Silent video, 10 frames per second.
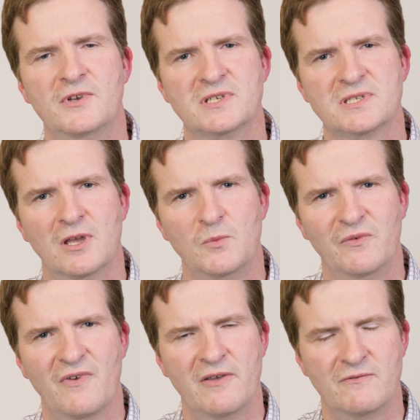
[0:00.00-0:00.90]
first time
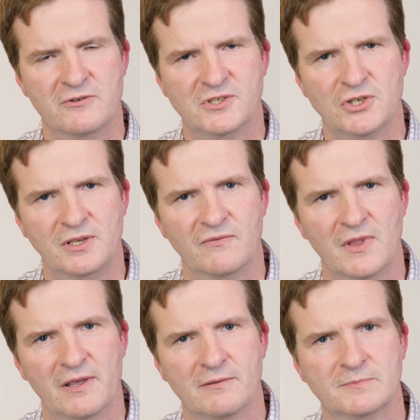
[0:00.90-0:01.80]
we've ever achieved
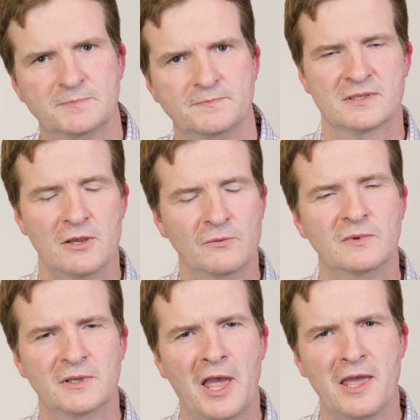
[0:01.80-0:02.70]
that. So
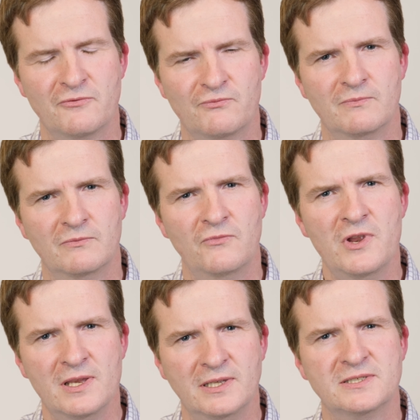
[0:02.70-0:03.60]
we had
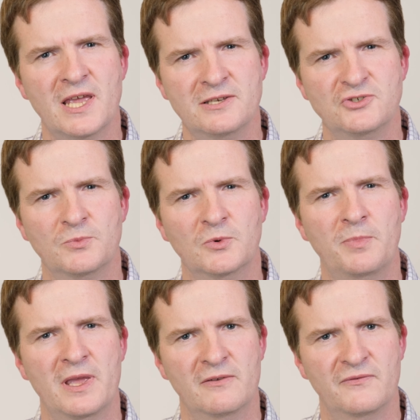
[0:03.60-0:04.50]
really tangible
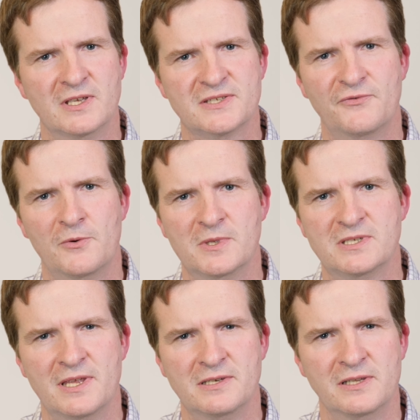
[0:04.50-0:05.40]
benefits from
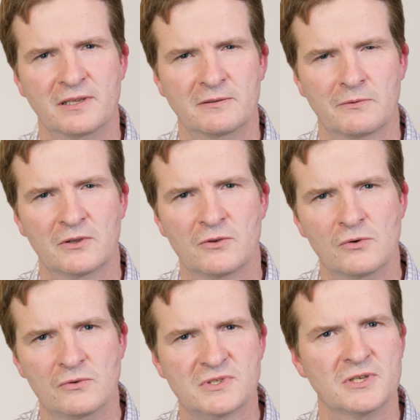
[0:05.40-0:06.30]
attending the
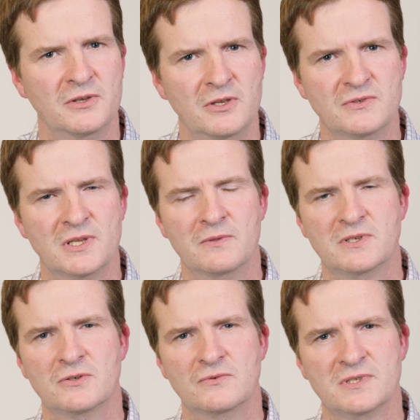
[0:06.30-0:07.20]
course and using the
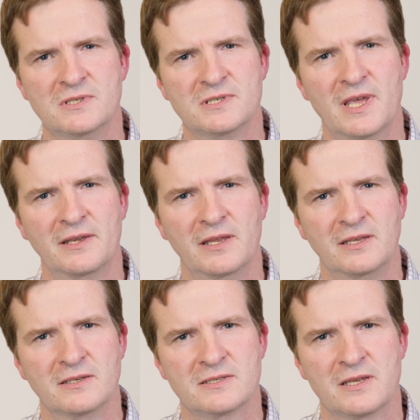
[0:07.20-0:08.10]
tools and
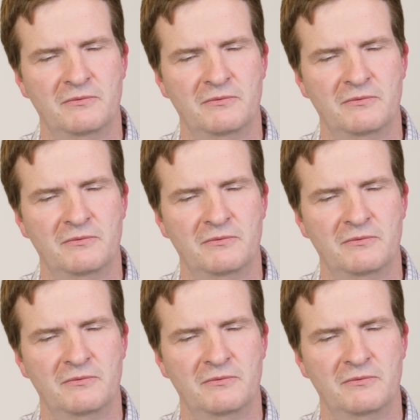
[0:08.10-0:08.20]
techniques.